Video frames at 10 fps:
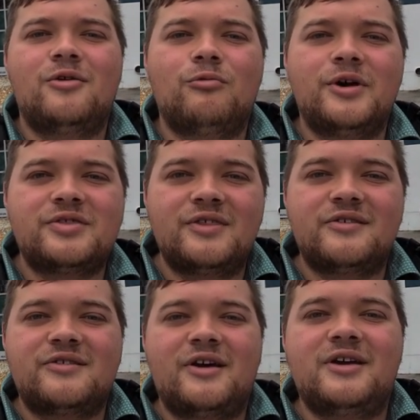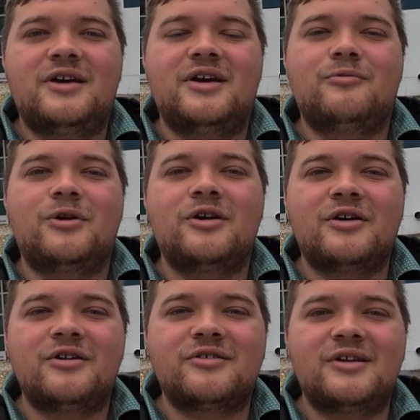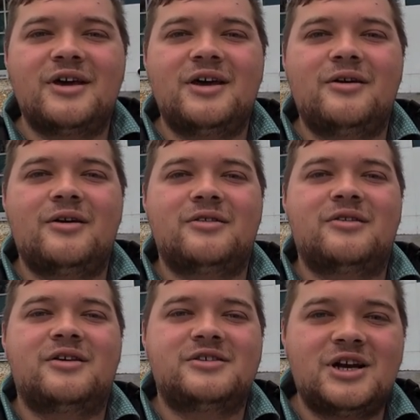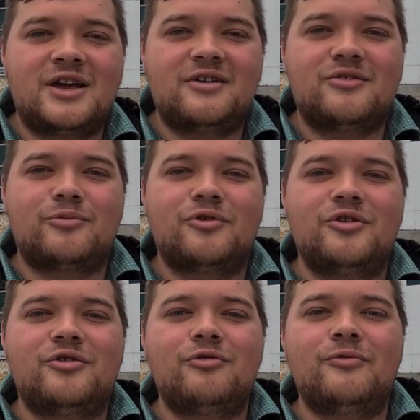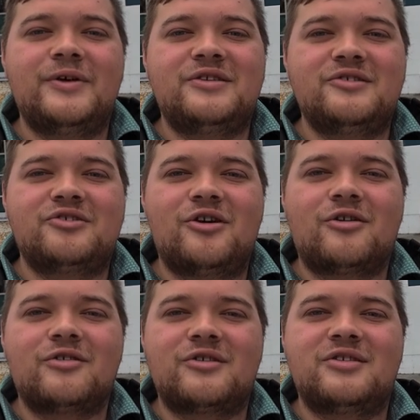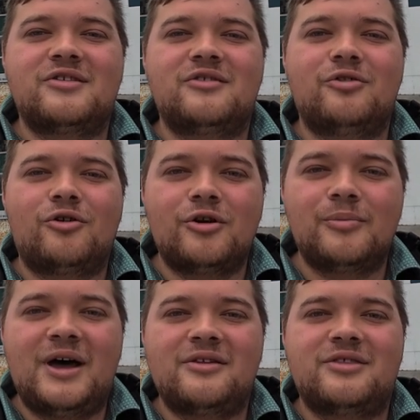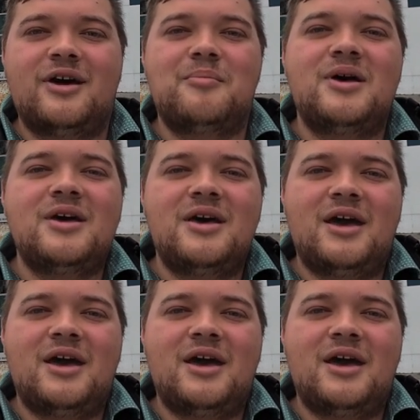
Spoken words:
with the site, and we are here today to check out some really cool vintage cars, get to learn about them,